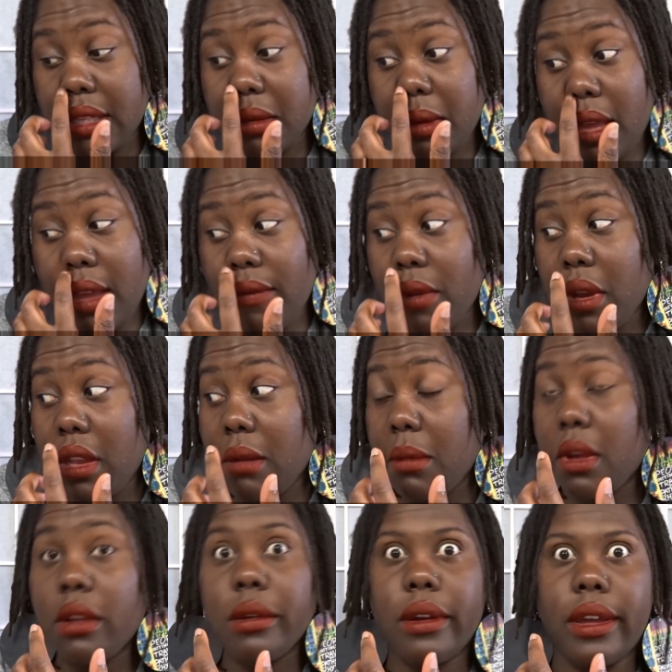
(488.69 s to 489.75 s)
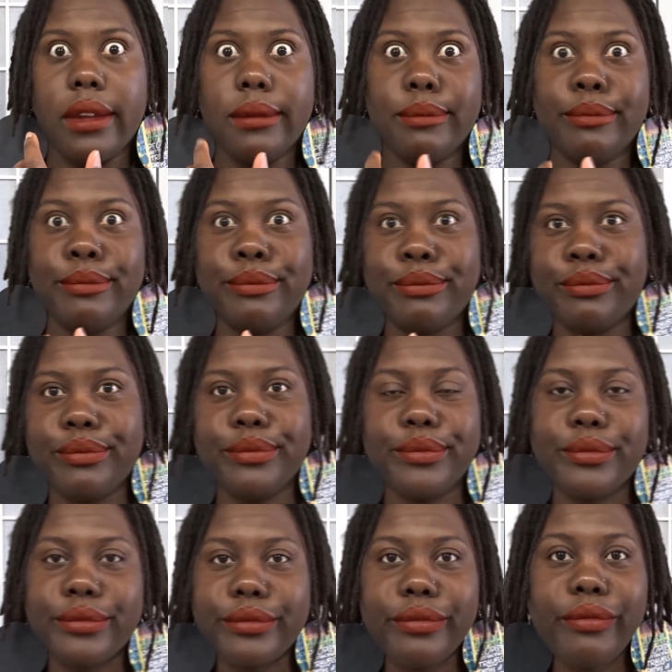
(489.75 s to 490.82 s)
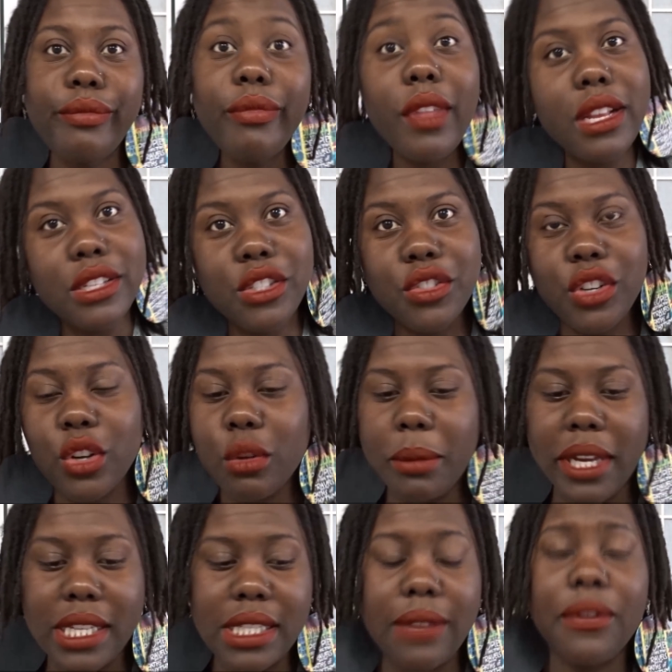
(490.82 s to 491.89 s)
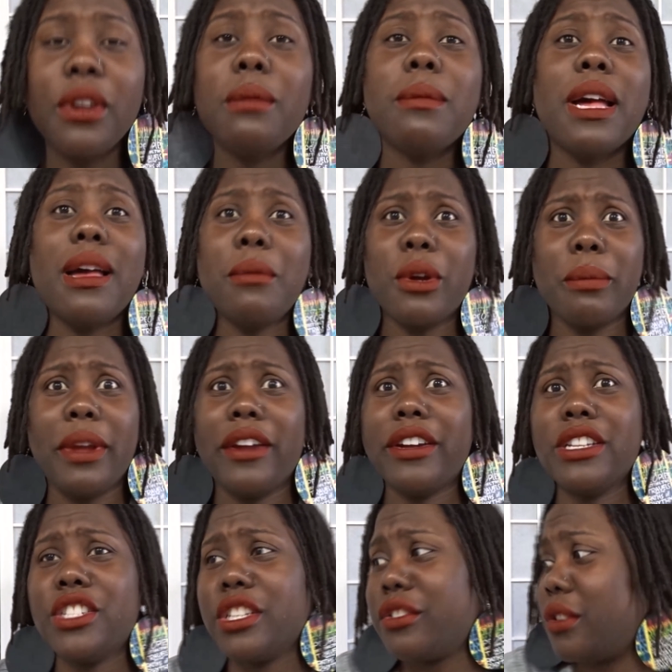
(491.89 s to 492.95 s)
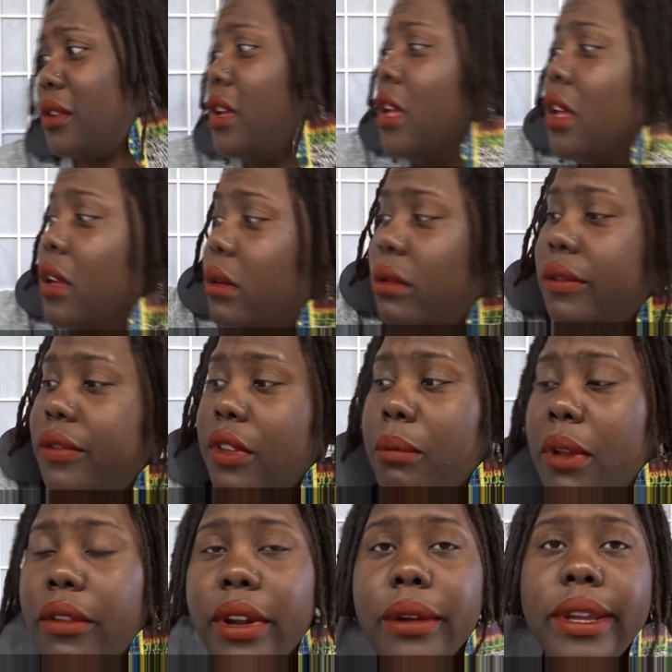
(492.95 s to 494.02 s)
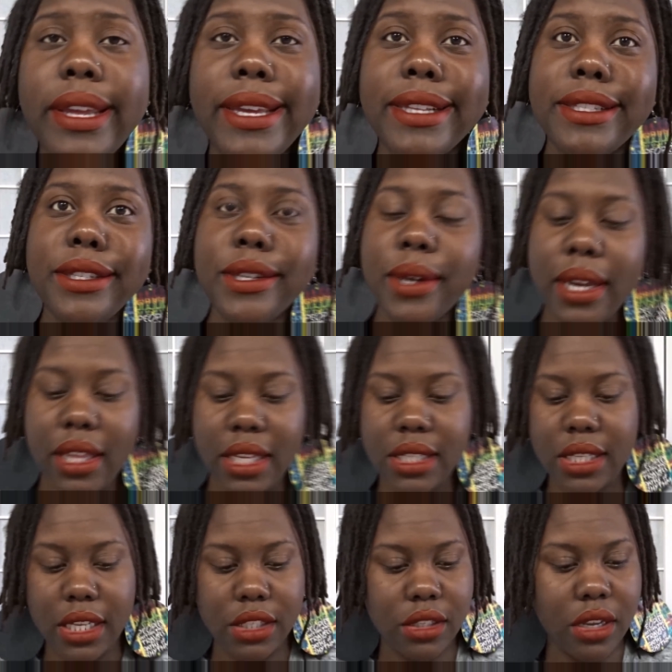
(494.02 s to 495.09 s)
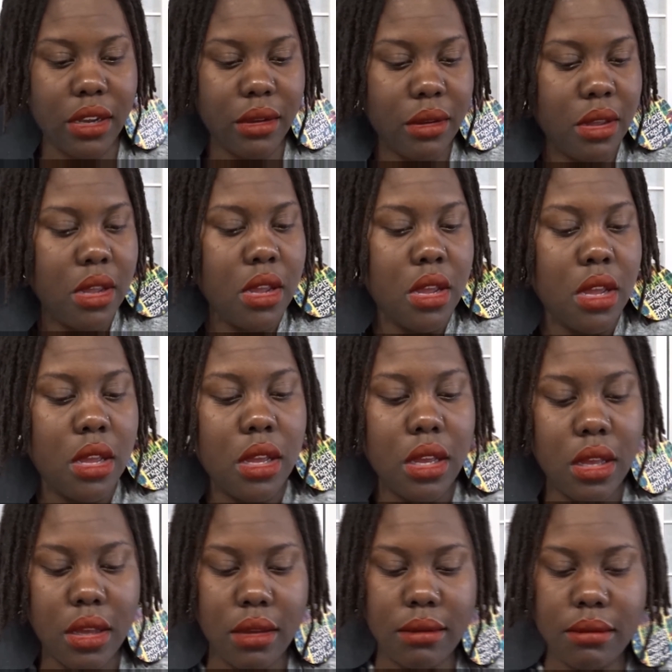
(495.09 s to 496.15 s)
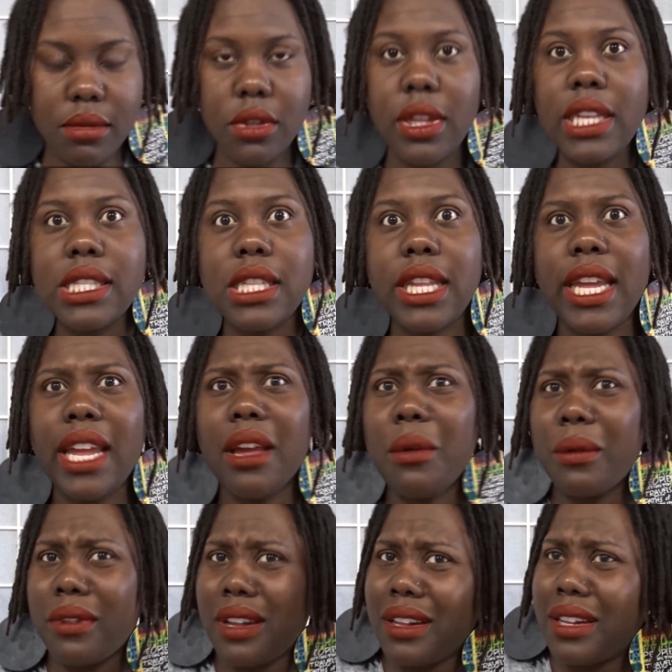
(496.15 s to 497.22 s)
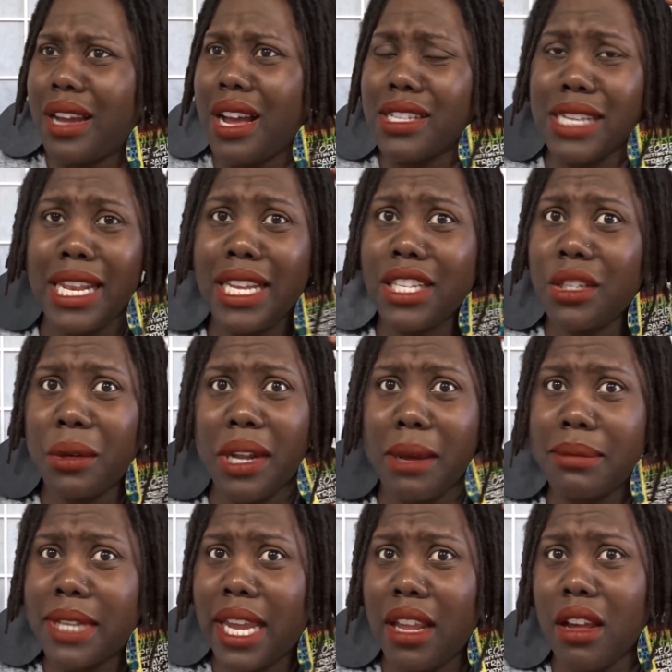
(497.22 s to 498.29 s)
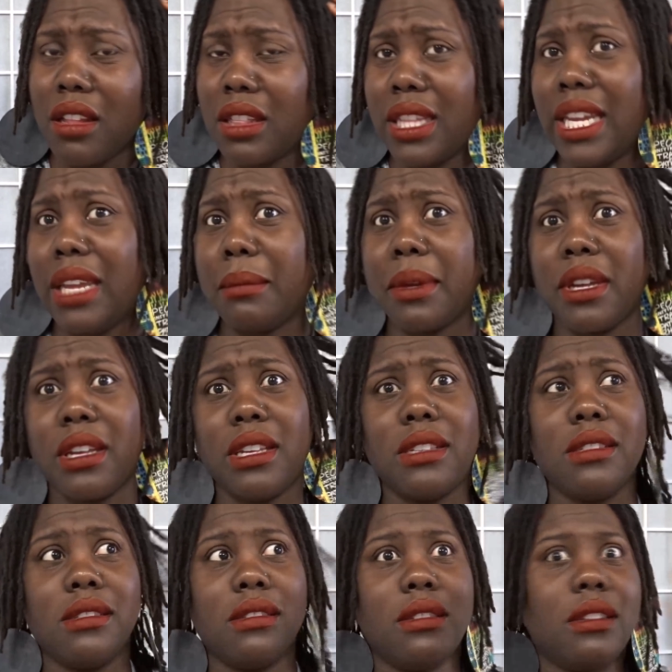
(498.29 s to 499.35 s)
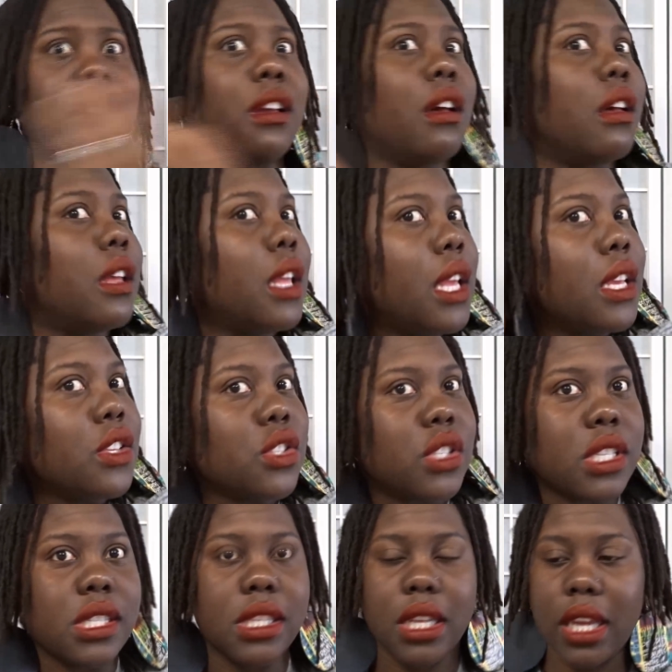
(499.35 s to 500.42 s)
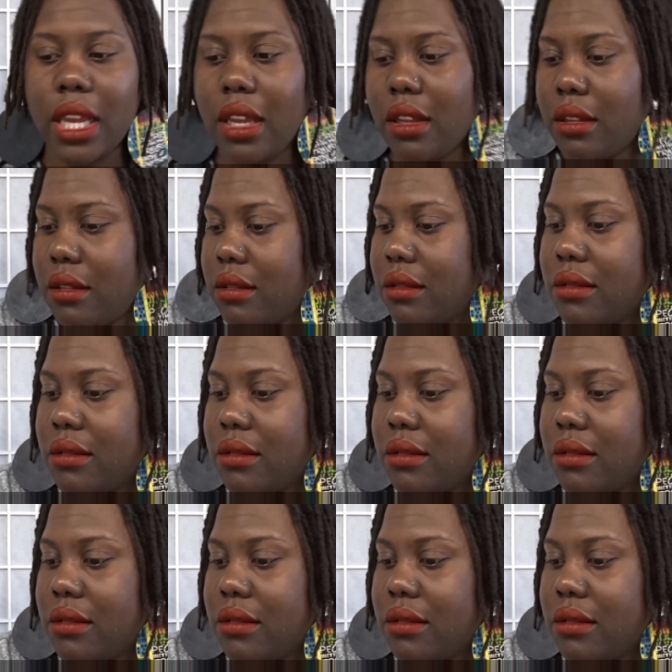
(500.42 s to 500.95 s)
It's okay if you eat them all? Okay. Struggle bus. If you're a mom or a parent in general, or if you've been around kids, you know how these things go. So that's Lee. Oh gosh, I need to do an update on Lee because y'all, he is just like,